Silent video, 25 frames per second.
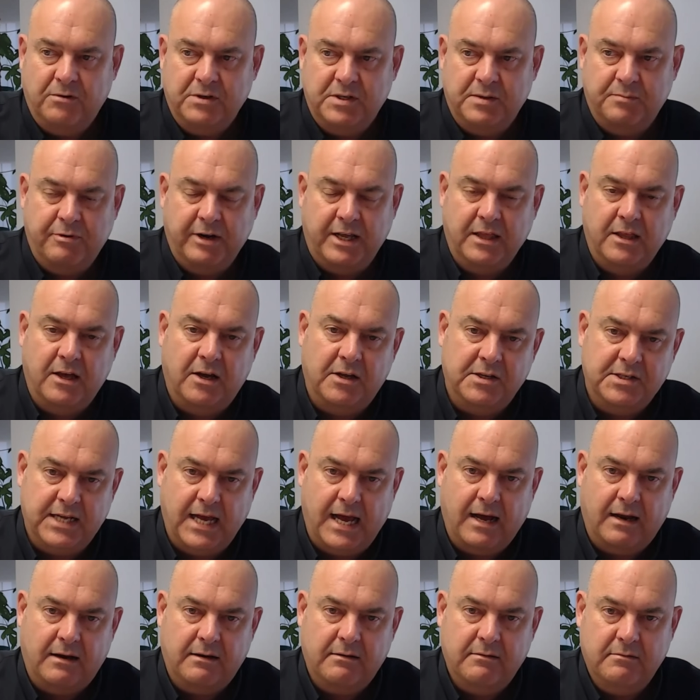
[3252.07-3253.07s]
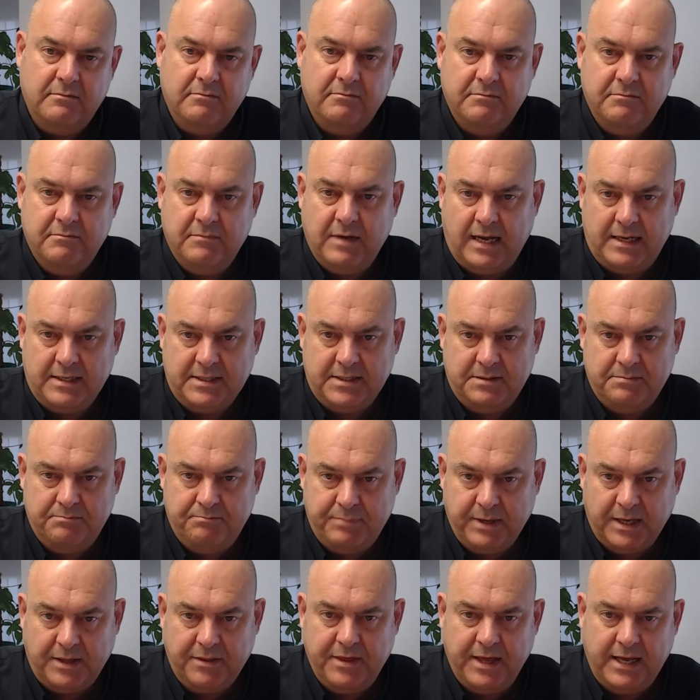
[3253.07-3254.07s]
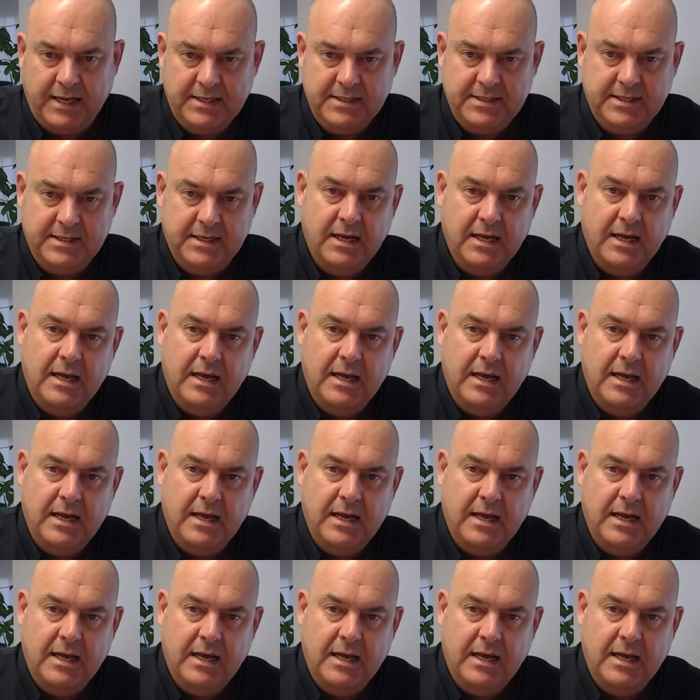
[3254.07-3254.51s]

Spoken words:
to bringing those out as big things.